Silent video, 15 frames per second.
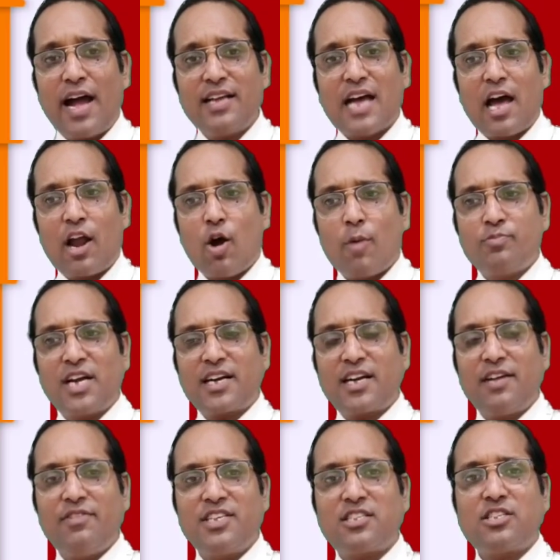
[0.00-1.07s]
guys, our
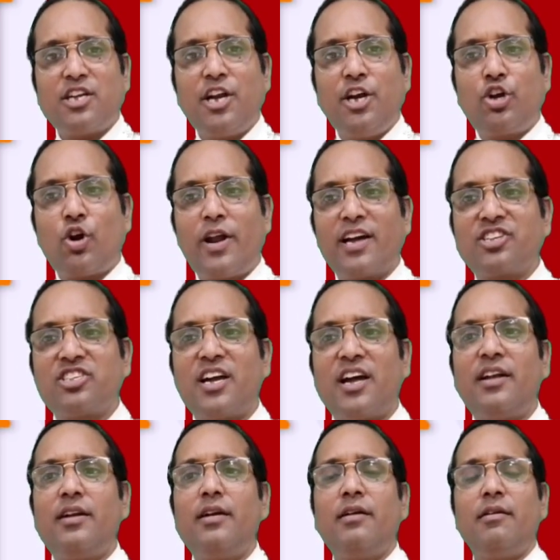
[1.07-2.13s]
objective is
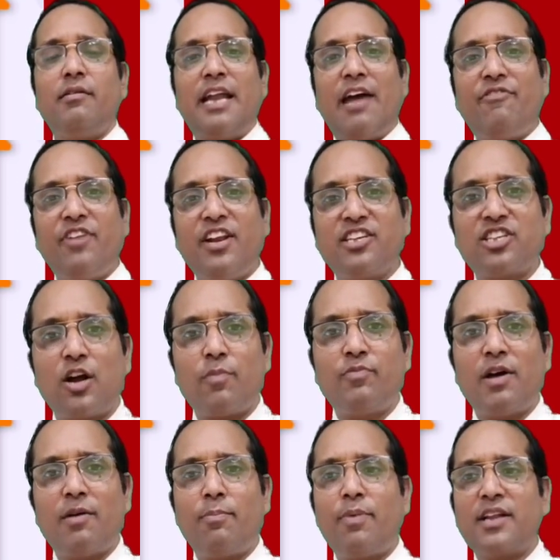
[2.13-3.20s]
introduction, definition of
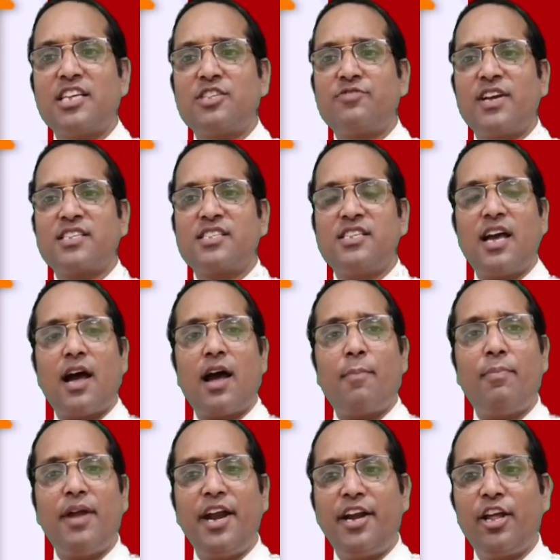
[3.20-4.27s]
the birth
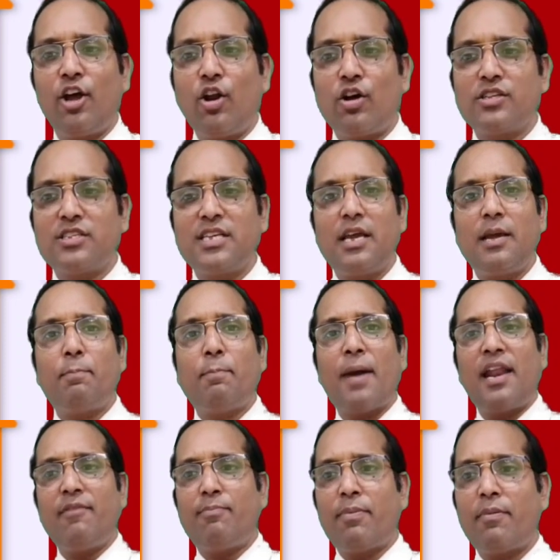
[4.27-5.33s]
asphyxia, etiology,
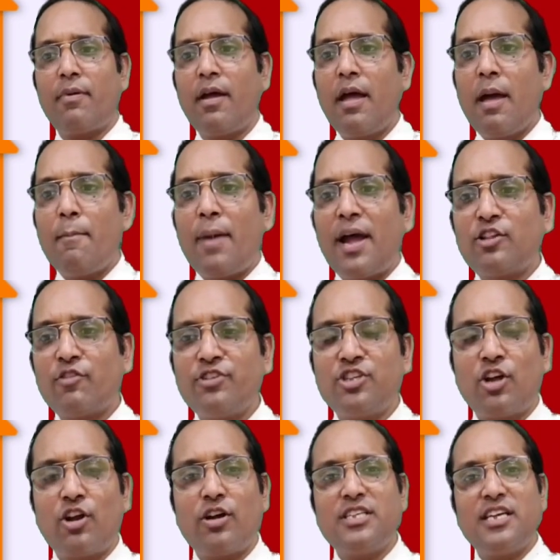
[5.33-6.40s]

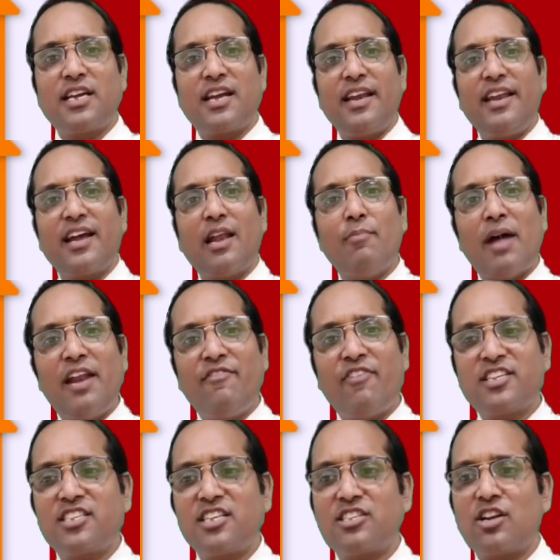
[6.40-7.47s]
pathophysiology, clinical
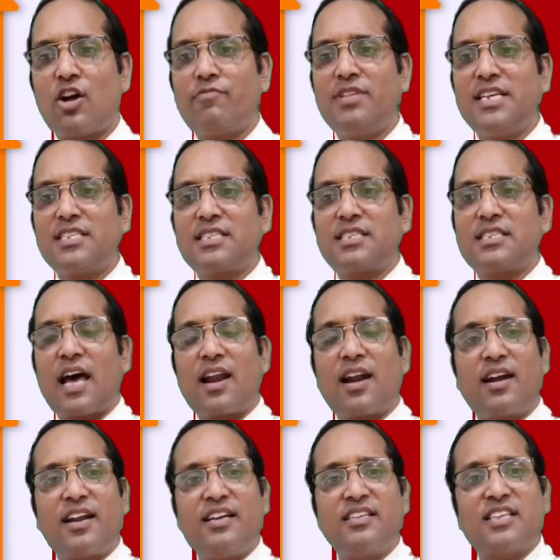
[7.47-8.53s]
manifestation of this,
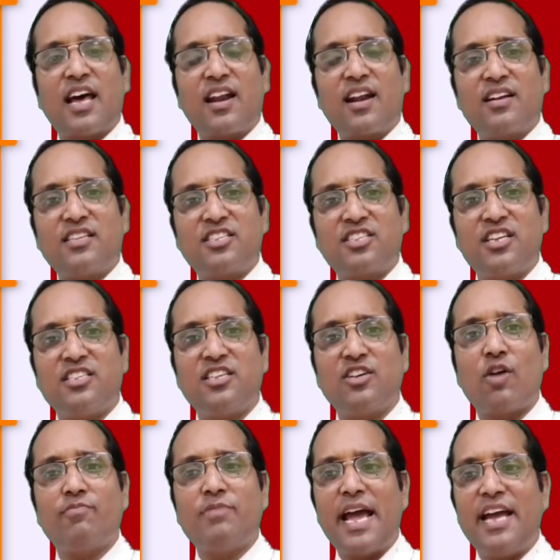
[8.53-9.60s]
Sarnat Sarnath staging
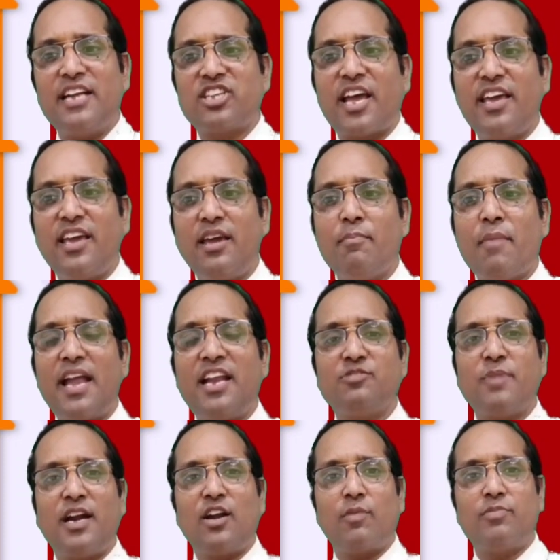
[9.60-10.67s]
of the HIE,
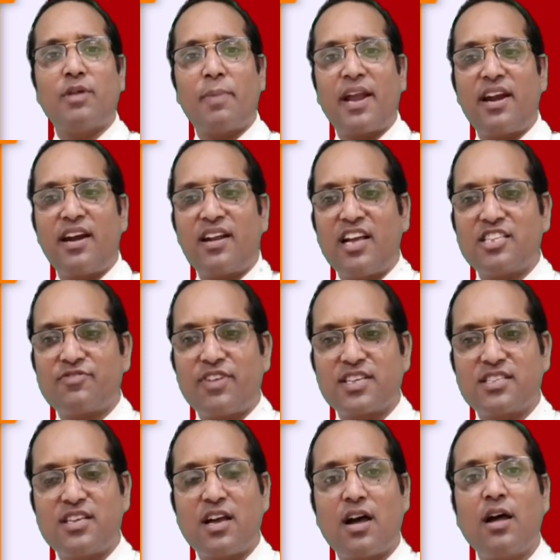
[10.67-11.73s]
management of the perinatal
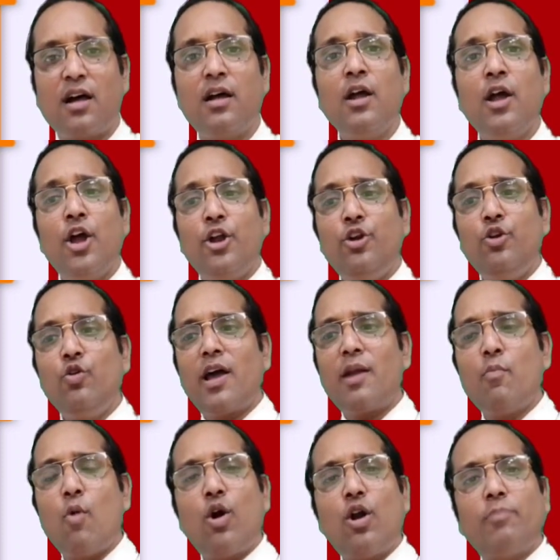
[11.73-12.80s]
asphyxia, newer
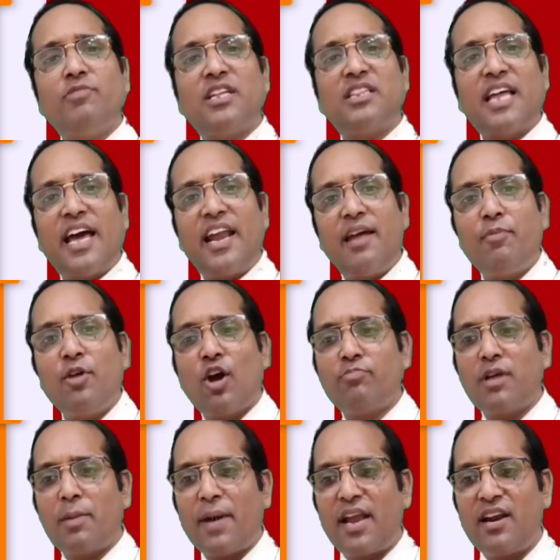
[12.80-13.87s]
mode of the therapy
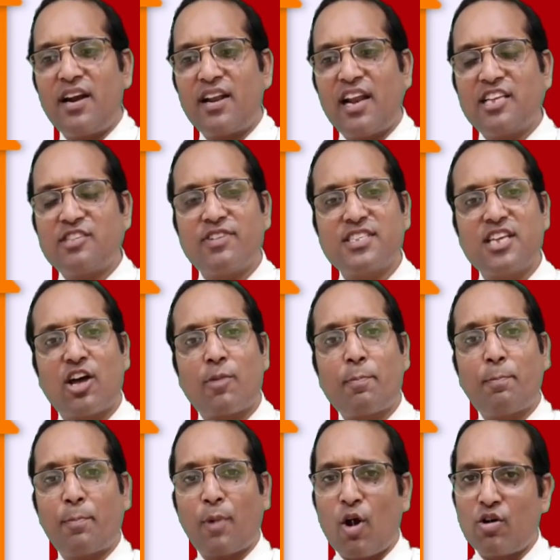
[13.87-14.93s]
of the perinatal asphyxia
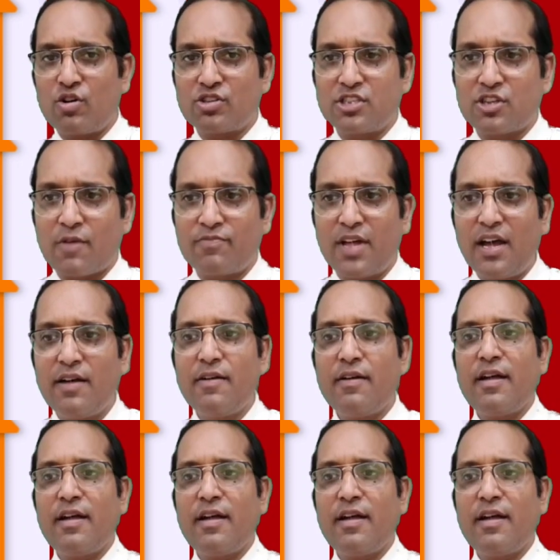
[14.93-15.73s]
or prognosis of the